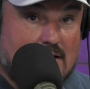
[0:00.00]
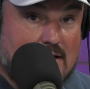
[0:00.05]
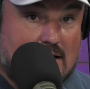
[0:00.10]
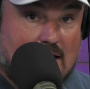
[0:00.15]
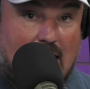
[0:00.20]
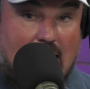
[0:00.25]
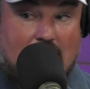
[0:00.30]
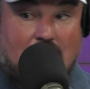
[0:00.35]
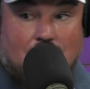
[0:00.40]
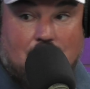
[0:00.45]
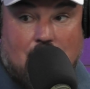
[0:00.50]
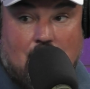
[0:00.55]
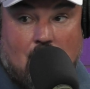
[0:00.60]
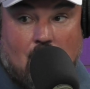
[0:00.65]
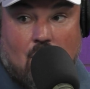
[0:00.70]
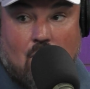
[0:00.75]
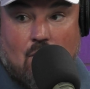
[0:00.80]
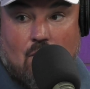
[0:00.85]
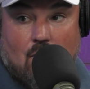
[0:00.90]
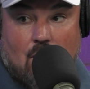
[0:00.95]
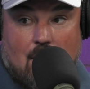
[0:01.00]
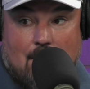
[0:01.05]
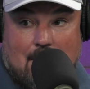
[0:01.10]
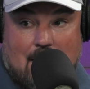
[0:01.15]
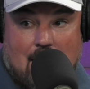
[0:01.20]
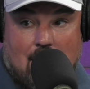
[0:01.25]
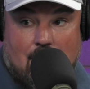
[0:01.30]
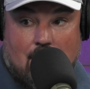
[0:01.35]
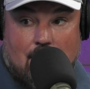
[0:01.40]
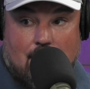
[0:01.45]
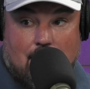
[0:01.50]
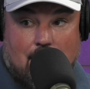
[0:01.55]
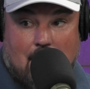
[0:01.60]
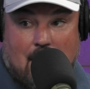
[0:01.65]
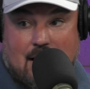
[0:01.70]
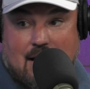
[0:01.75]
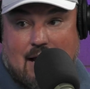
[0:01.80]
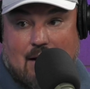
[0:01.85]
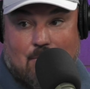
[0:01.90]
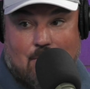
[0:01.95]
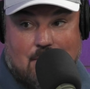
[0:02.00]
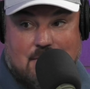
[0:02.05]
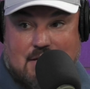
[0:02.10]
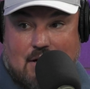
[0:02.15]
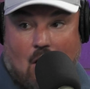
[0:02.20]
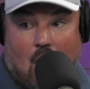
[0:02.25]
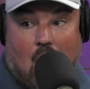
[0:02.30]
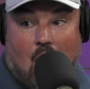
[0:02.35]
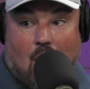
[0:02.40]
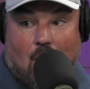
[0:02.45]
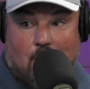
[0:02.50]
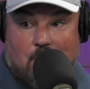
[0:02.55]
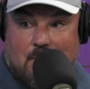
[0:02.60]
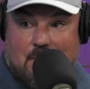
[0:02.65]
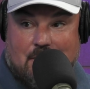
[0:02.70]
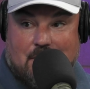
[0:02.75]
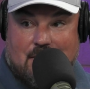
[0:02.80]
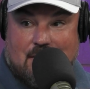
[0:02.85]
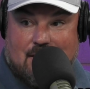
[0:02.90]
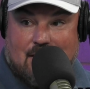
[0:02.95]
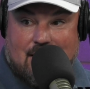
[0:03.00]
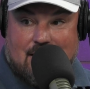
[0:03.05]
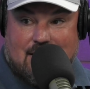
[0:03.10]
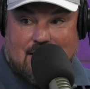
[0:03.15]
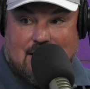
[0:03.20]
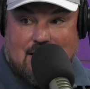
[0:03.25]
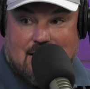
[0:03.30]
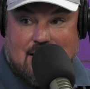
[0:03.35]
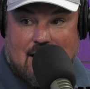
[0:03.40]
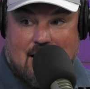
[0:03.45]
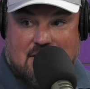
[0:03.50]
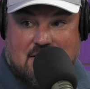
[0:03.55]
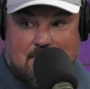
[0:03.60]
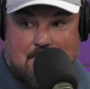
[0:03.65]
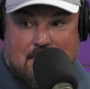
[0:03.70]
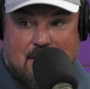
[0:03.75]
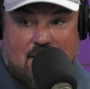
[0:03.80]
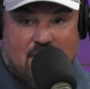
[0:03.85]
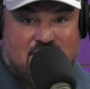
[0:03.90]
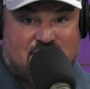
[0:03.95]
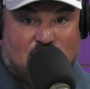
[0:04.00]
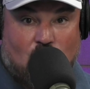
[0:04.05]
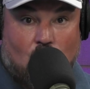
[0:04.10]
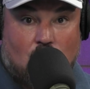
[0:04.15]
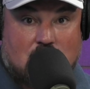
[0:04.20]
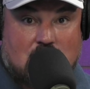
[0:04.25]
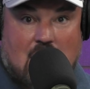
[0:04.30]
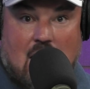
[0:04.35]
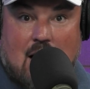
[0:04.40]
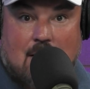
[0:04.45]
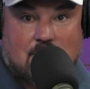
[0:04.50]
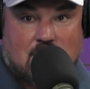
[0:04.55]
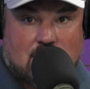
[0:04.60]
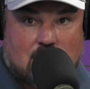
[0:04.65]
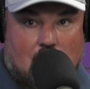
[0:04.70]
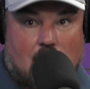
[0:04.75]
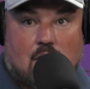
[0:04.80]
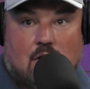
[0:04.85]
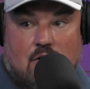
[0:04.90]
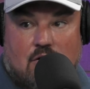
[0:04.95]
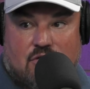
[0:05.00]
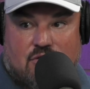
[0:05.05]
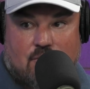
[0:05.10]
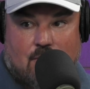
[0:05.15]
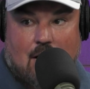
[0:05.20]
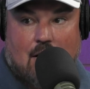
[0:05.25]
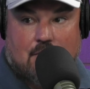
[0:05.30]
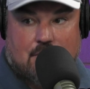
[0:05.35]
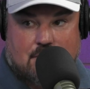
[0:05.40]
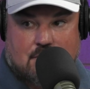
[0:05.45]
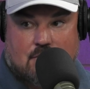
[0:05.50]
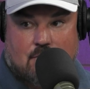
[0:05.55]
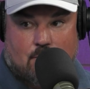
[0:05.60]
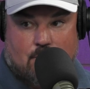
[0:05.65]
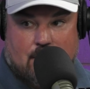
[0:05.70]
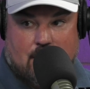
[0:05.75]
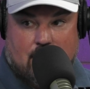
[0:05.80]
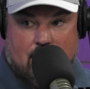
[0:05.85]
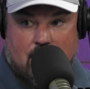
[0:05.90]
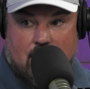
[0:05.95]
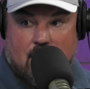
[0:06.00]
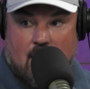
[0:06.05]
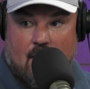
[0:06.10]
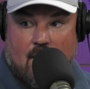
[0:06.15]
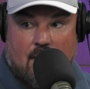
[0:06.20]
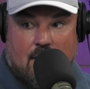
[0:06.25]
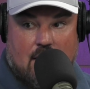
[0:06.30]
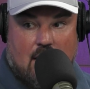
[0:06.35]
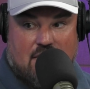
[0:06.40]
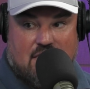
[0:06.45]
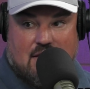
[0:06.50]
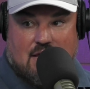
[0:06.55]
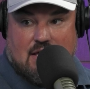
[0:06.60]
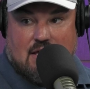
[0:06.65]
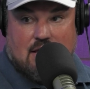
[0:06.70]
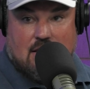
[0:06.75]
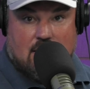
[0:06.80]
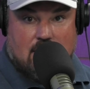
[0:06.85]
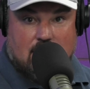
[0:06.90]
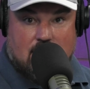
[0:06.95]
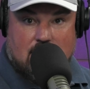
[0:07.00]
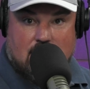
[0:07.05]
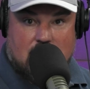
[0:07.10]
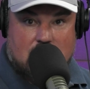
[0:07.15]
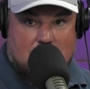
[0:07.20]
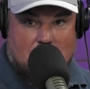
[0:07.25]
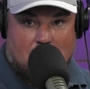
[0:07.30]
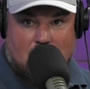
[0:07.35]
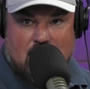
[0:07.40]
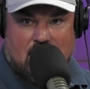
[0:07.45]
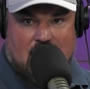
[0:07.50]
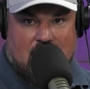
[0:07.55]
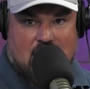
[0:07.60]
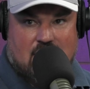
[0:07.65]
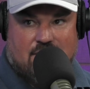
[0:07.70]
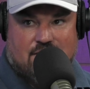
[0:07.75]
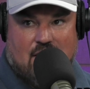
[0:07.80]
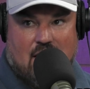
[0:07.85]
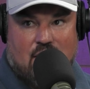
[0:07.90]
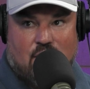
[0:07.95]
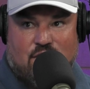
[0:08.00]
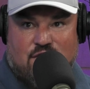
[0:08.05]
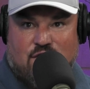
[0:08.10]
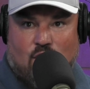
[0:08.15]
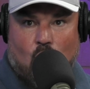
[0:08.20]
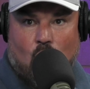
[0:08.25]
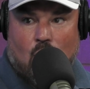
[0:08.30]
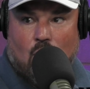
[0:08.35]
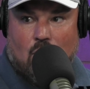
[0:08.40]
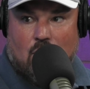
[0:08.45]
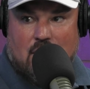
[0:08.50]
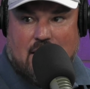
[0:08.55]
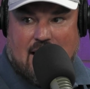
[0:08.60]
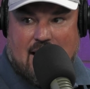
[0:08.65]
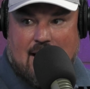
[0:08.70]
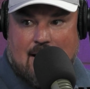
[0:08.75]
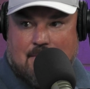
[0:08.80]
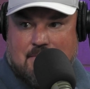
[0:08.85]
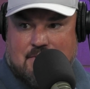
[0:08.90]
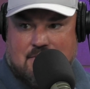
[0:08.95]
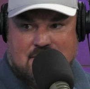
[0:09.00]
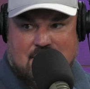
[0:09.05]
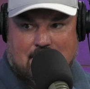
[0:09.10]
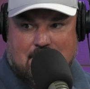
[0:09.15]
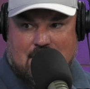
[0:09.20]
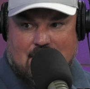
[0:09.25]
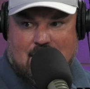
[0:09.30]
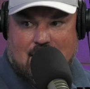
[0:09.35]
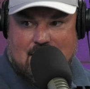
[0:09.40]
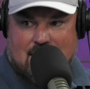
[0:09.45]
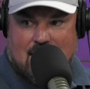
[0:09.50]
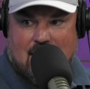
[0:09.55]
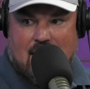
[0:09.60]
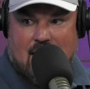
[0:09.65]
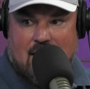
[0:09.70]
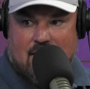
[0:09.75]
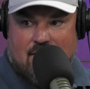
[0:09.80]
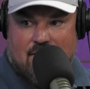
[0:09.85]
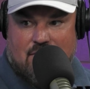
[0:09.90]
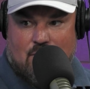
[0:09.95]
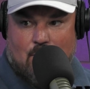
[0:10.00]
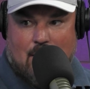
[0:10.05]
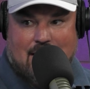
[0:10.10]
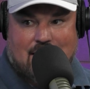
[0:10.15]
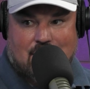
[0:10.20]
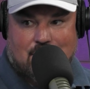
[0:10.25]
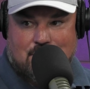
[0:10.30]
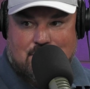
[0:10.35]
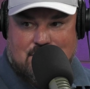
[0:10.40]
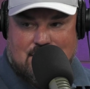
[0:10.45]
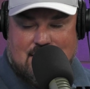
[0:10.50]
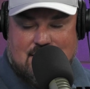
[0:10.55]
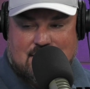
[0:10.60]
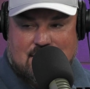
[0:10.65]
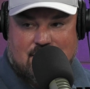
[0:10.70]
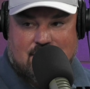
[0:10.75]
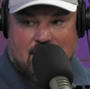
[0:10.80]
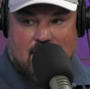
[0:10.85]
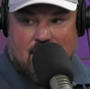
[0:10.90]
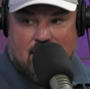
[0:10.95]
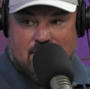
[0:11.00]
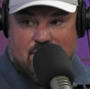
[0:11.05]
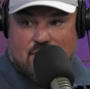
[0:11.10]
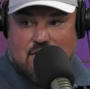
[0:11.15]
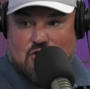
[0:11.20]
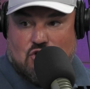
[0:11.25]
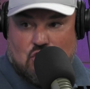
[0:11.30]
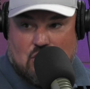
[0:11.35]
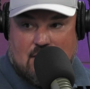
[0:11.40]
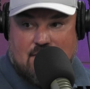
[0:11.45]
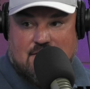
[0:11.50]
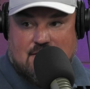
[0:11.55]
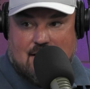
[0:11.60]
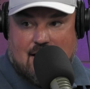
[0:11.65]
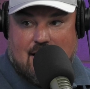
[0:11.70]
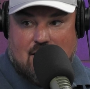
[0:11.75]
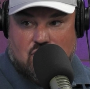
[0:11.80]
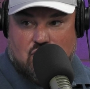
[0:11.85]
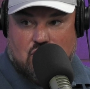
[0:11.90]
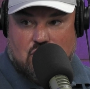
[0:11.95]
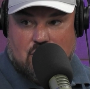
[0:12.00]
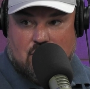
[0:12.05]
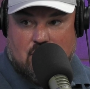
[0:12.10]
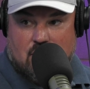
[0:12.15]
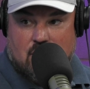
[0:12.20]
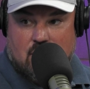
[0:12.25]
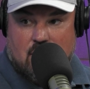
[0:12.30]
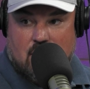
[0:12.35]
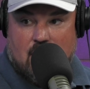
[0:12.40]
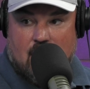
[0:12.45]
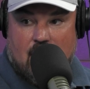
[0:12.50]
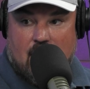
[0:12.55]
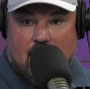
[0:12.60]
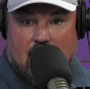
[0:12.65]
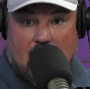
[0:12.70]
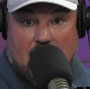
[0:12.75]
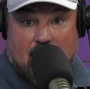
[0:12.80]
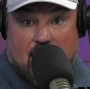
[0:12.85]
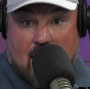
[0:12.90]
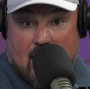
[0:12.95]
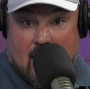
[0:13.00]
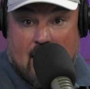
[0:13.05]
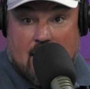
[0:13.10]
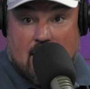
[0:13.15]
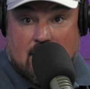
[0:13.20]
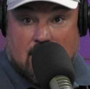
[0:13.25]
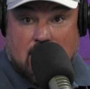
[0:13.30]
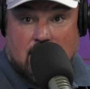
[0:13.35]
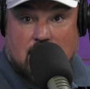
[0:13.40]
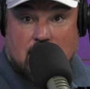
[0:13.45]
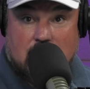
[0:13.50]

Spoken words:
I don't know about Mike Edwards at all, really. Like, he hasn't been a full-time starter throughout his career. I think he started like the final 4 games or something like that of the regular season for the Chiefs last year, and then